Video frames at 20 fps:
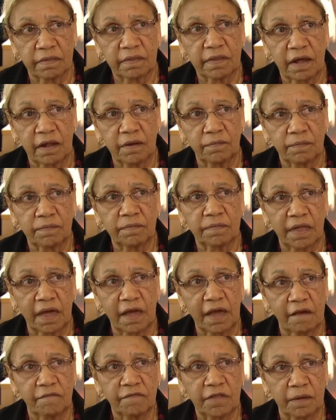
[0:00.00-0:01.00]
that
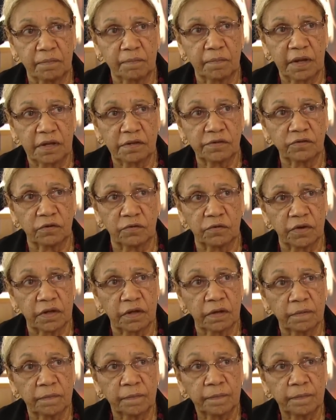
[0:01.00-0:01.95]
they have that mentoring.